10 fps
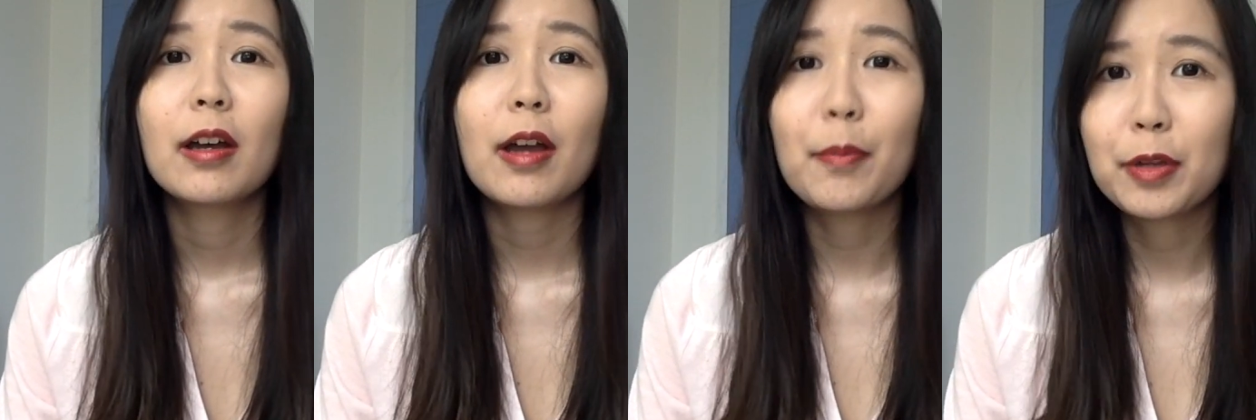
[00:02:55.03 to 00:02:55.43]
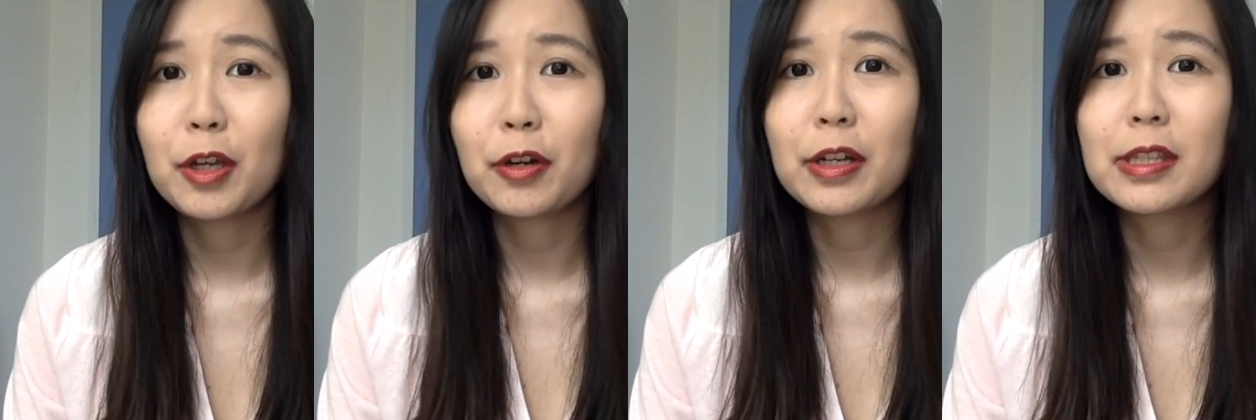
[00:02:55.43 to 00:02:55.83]

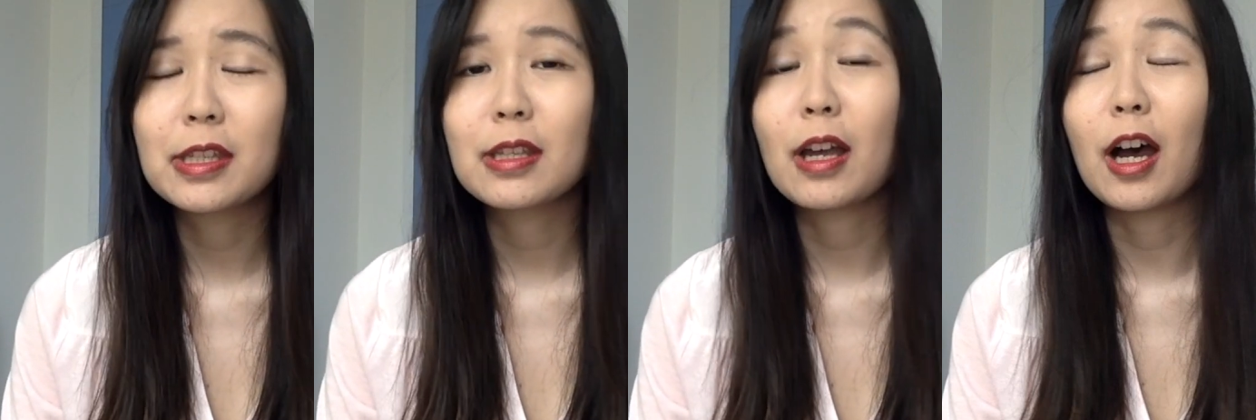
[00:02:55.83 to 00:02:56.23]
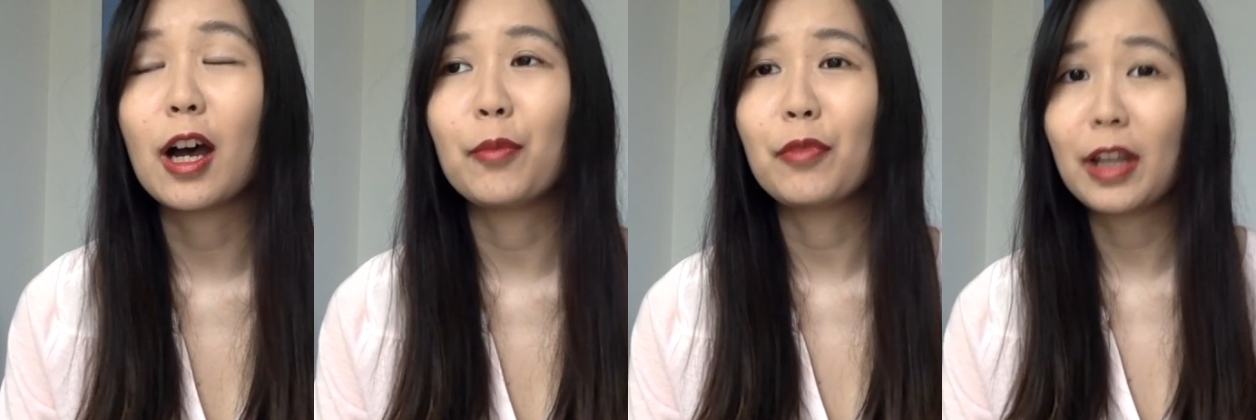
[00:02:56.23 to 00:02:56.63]
appearance
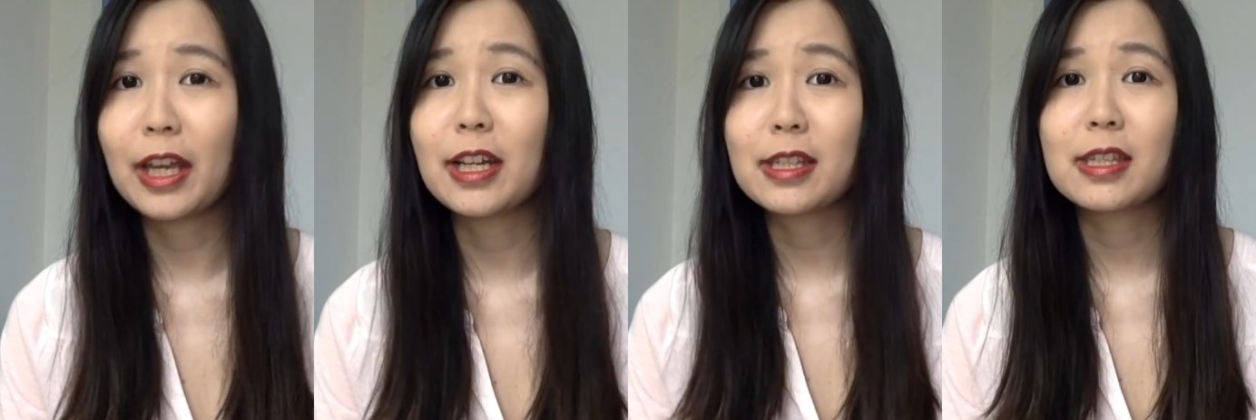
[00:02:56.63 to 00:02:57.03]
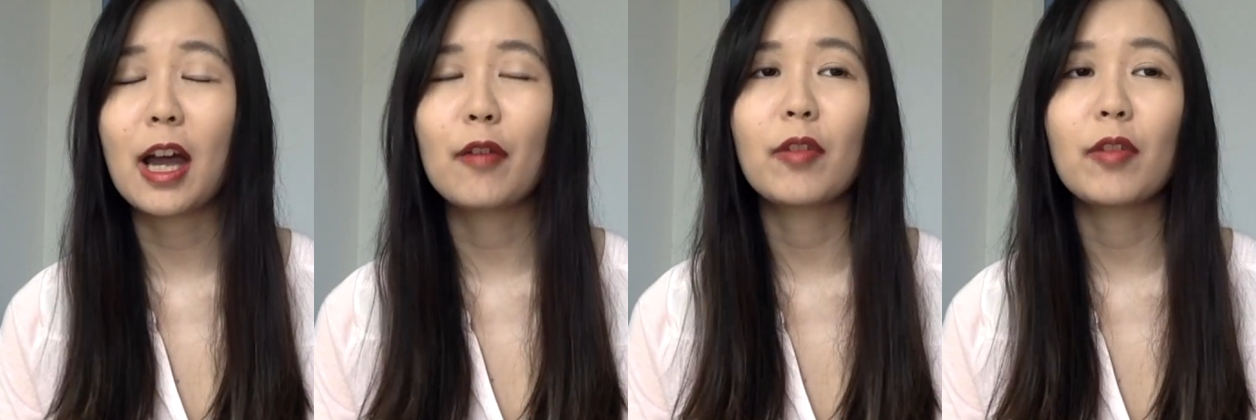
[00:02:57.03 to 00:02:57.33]
related stuff.